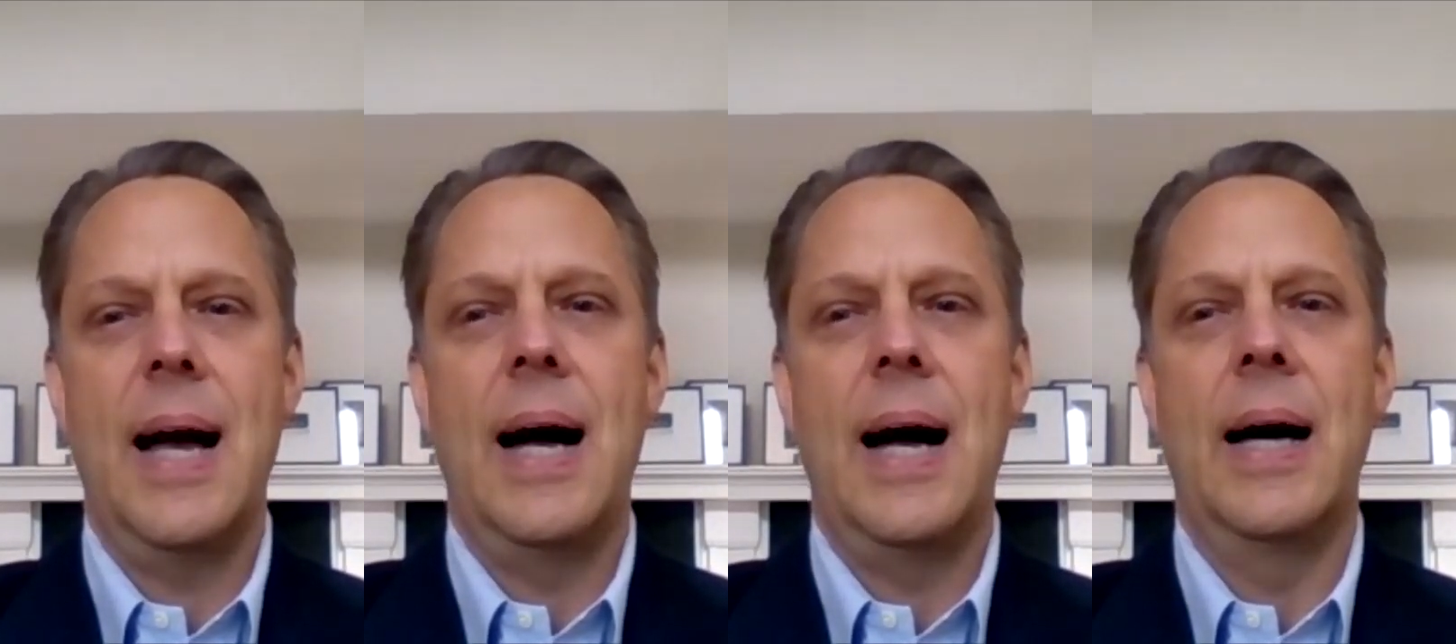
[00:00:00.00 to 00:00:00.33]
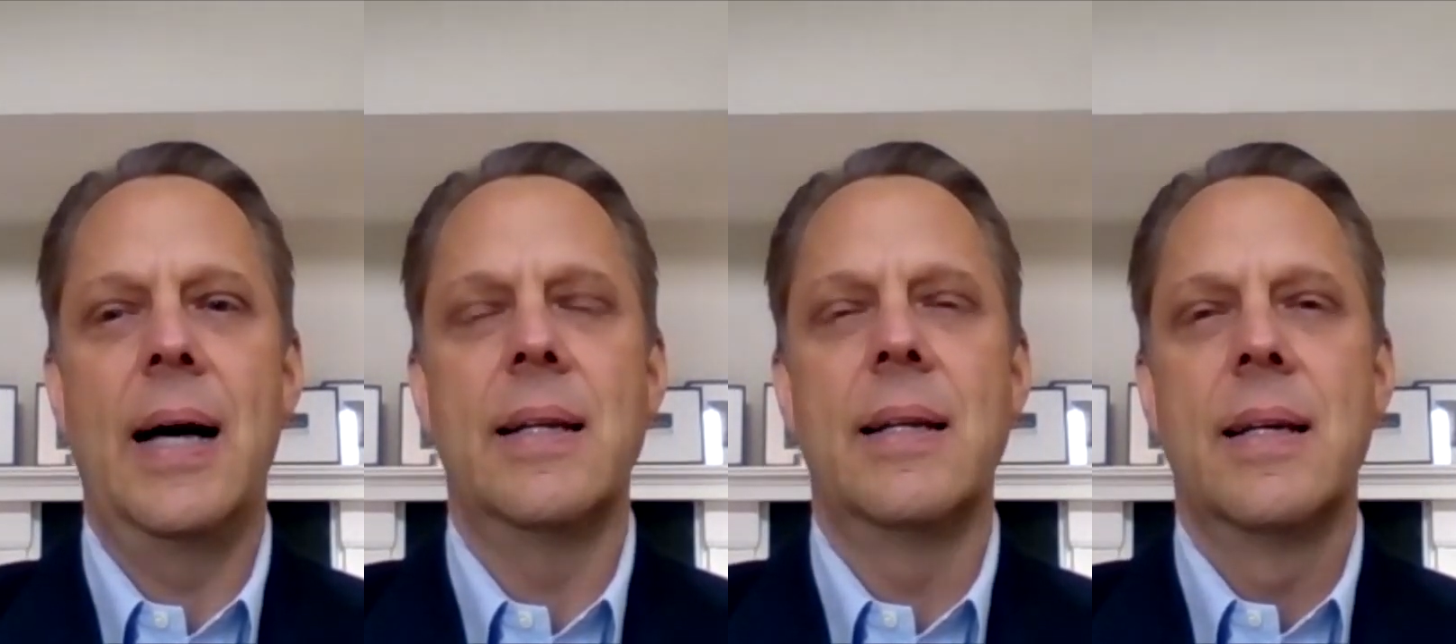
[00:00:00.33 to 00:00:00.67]

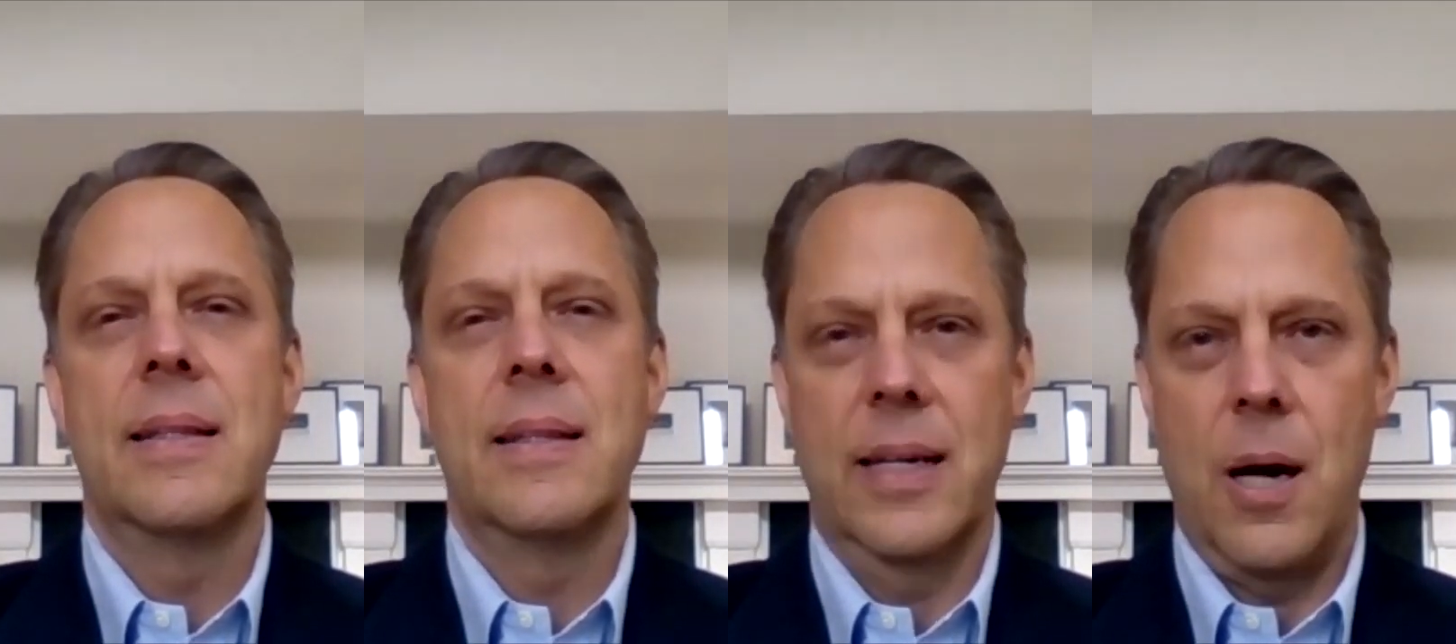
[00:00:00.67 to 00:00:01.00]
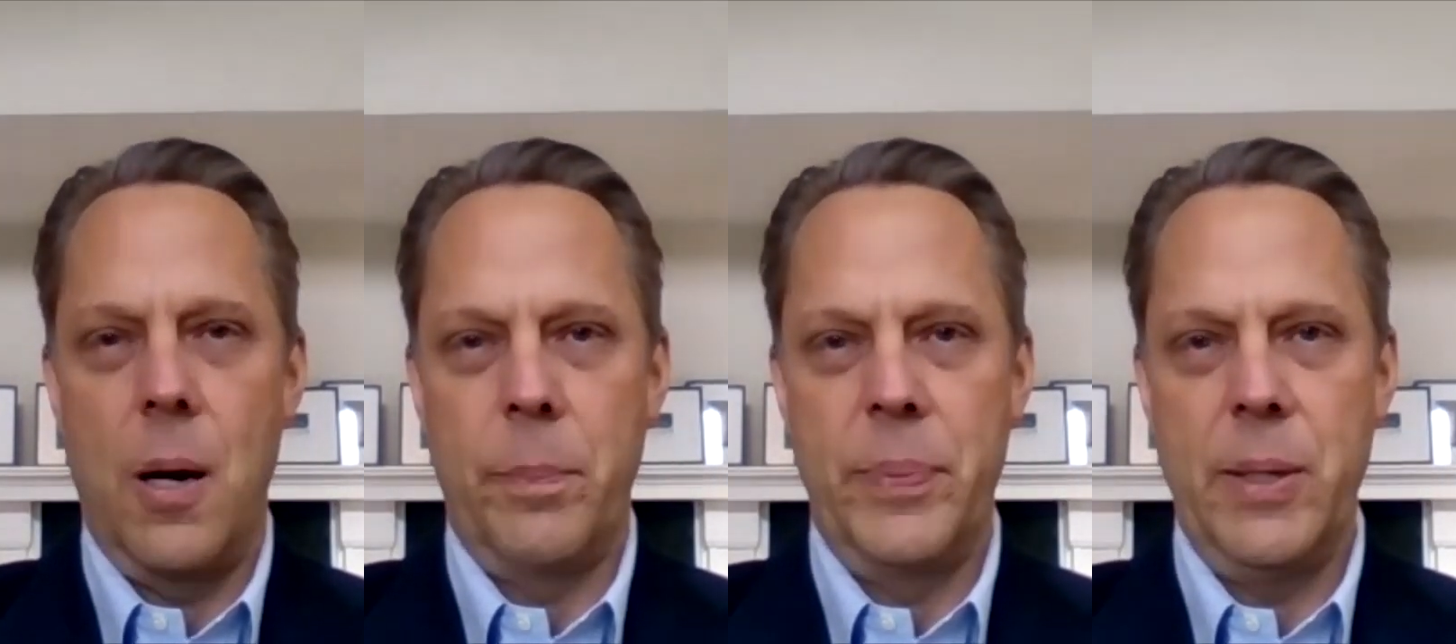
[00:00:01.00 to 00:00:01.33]
on the
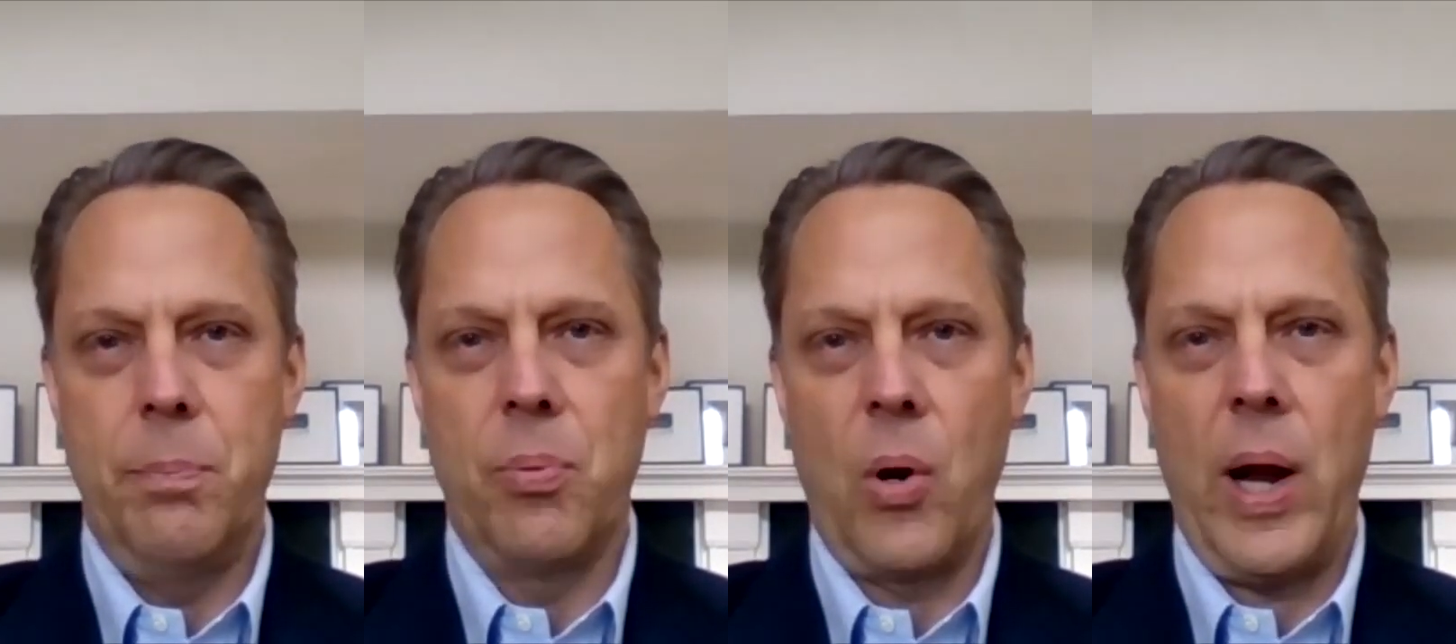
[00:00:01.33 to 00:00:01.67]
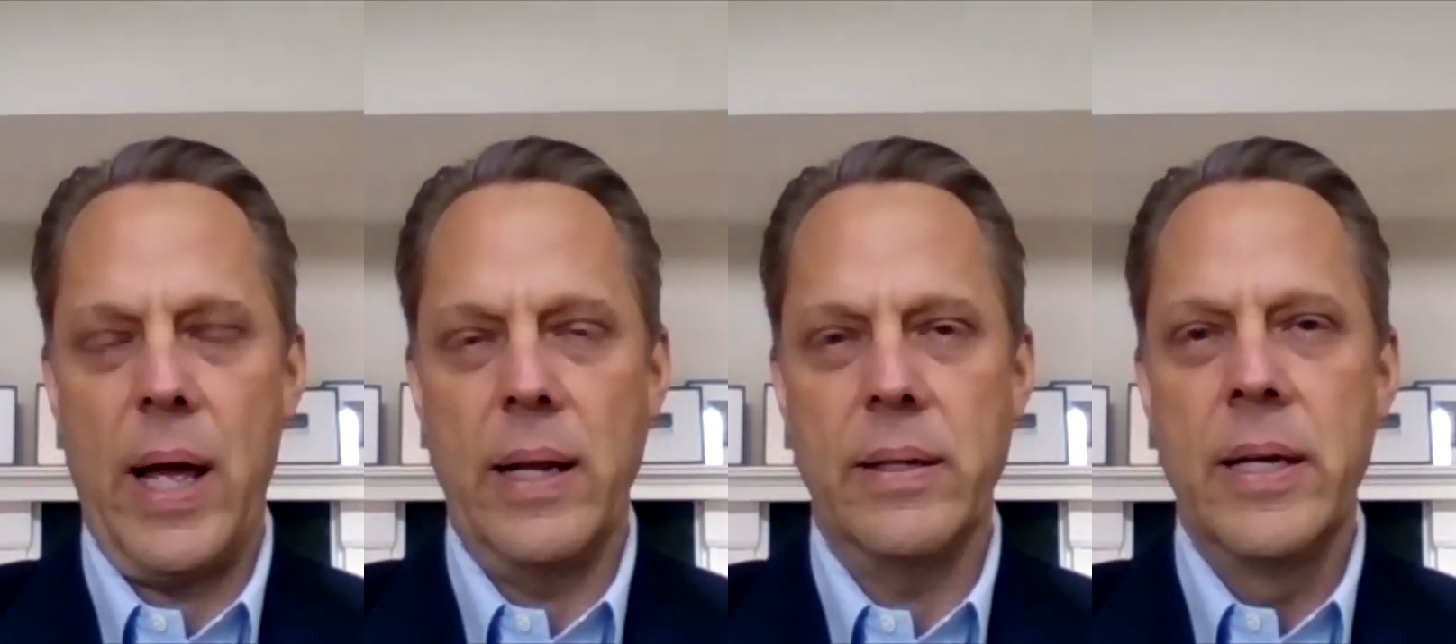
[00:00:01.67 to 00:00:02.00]
company
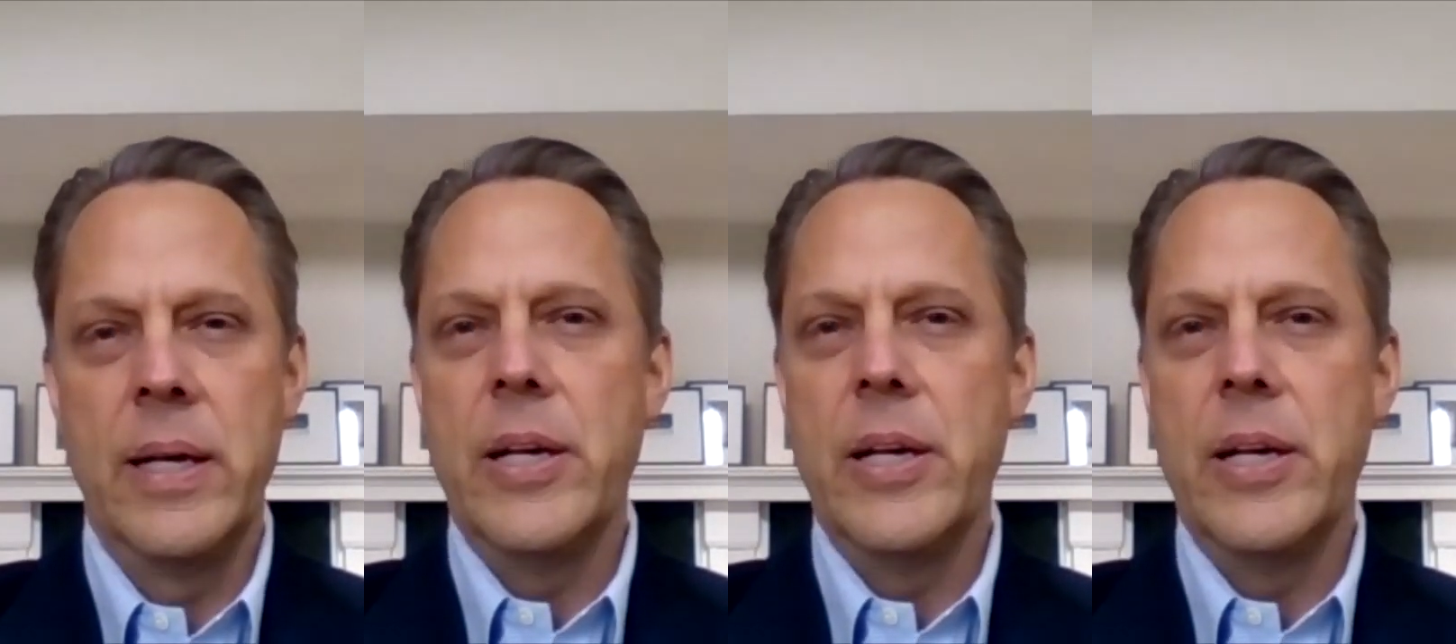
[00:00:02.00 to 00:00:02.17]
brand.